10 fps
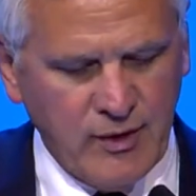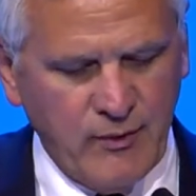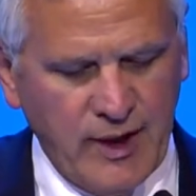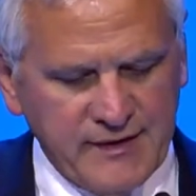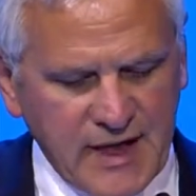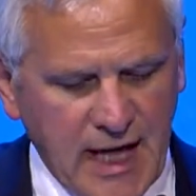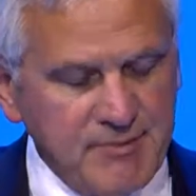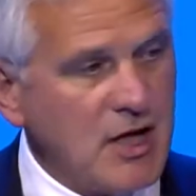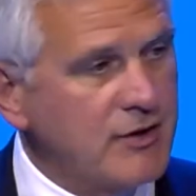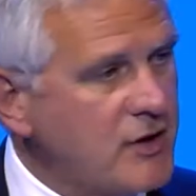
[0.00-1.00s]
when
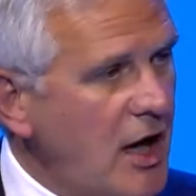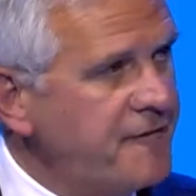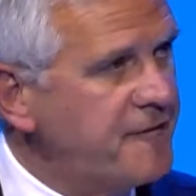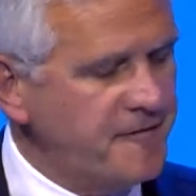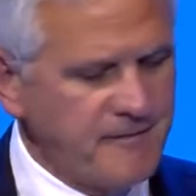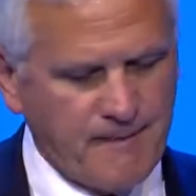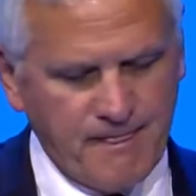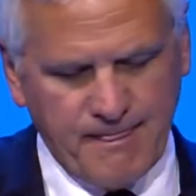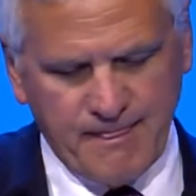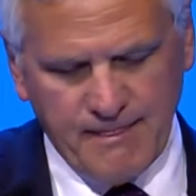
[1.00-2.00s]
times are tough
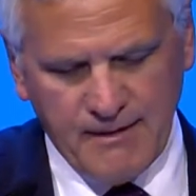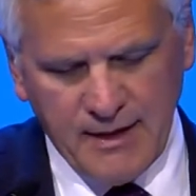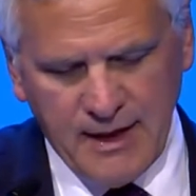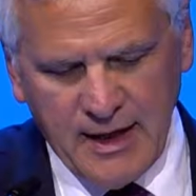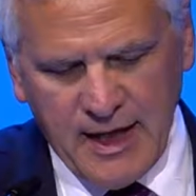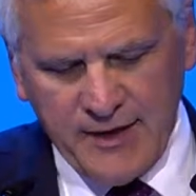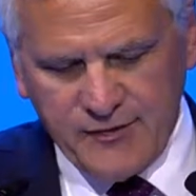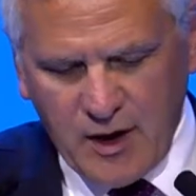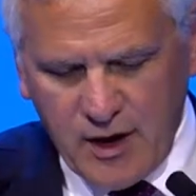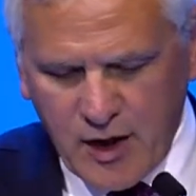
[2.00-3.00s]

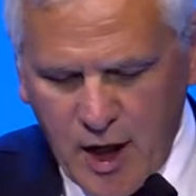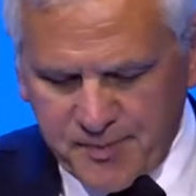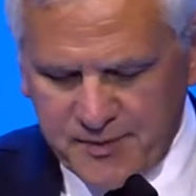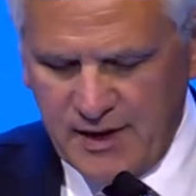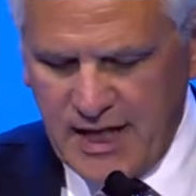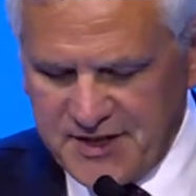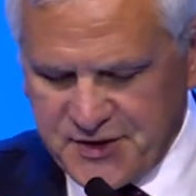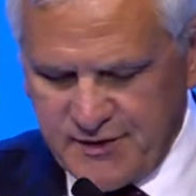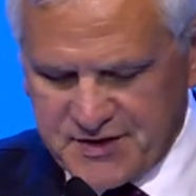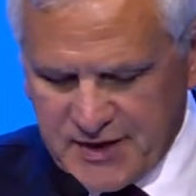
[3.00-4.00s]
and talk up the
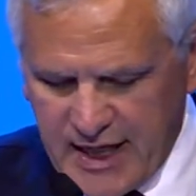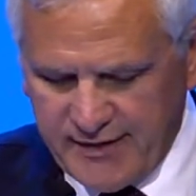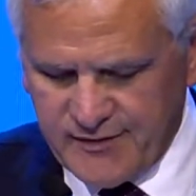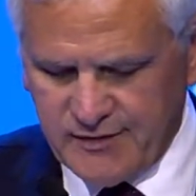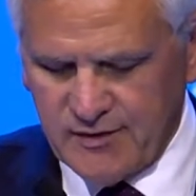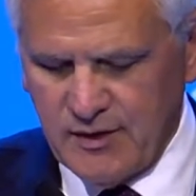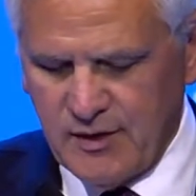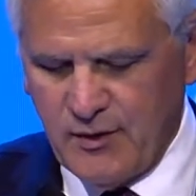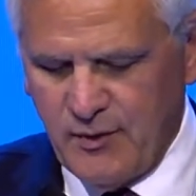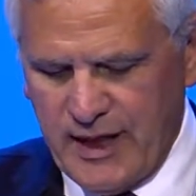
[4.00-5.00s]
nation state
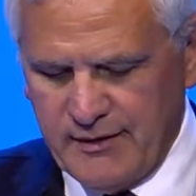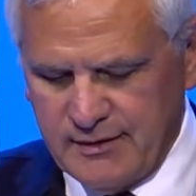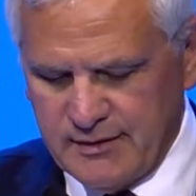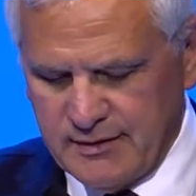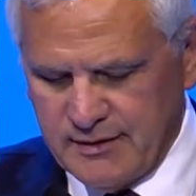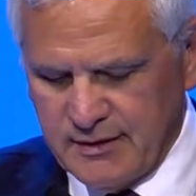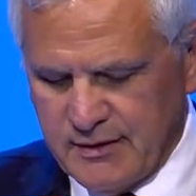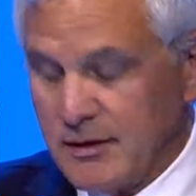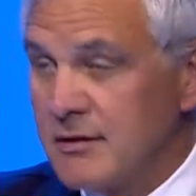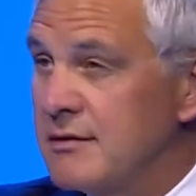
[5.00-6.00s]
when
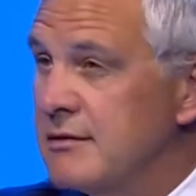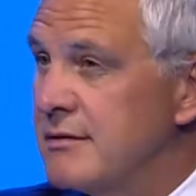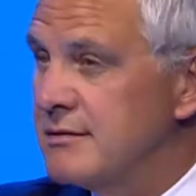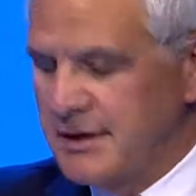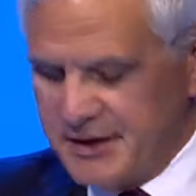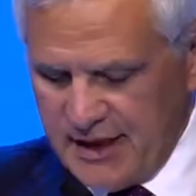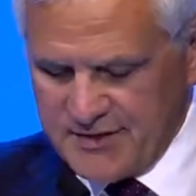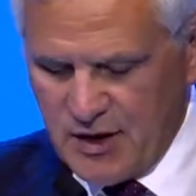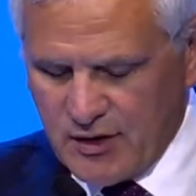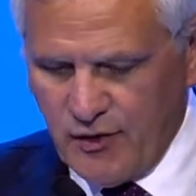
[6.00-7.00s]
the
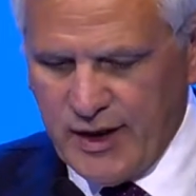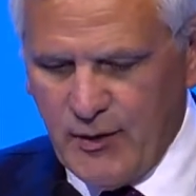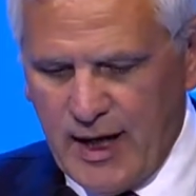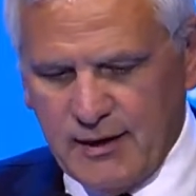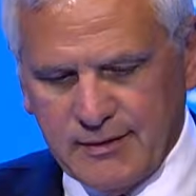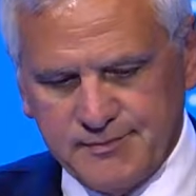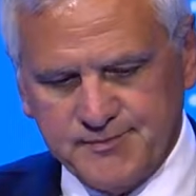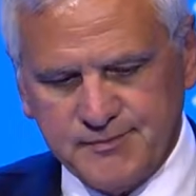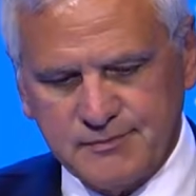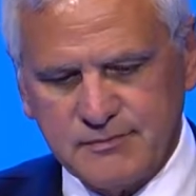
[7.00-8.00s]
things are going well.
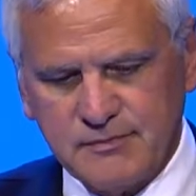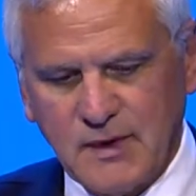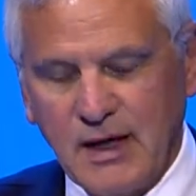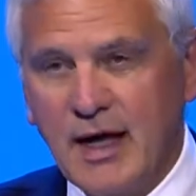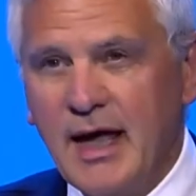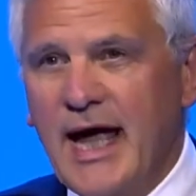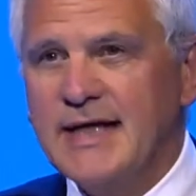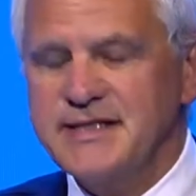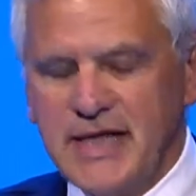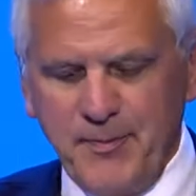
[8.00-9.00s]

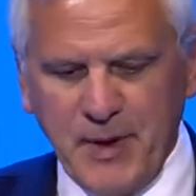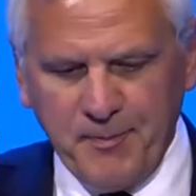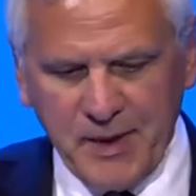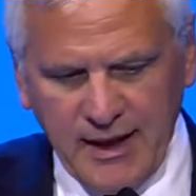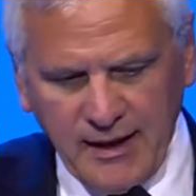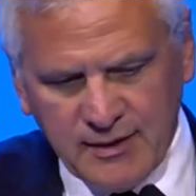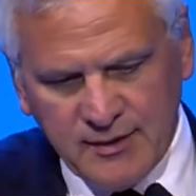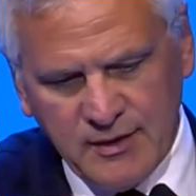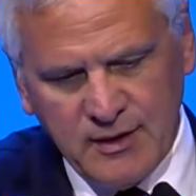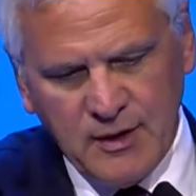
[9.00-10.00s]
As EPP,
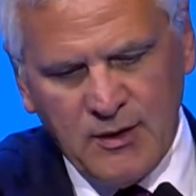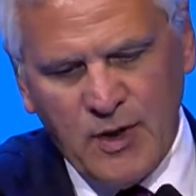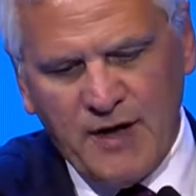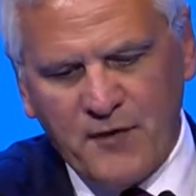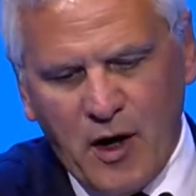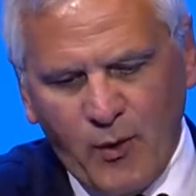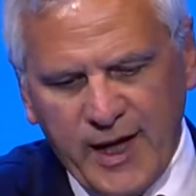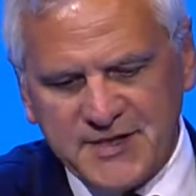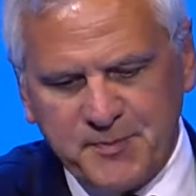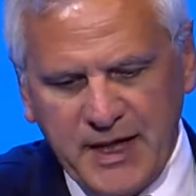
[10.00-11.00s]
we have
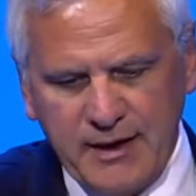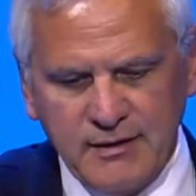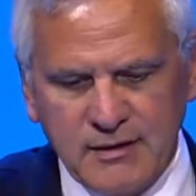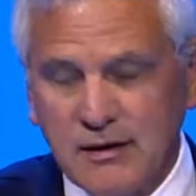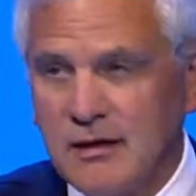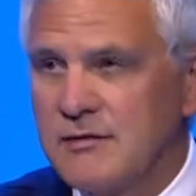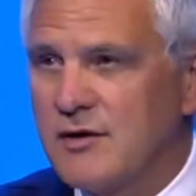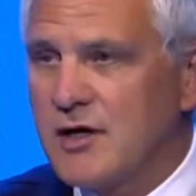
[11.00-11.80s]
always been the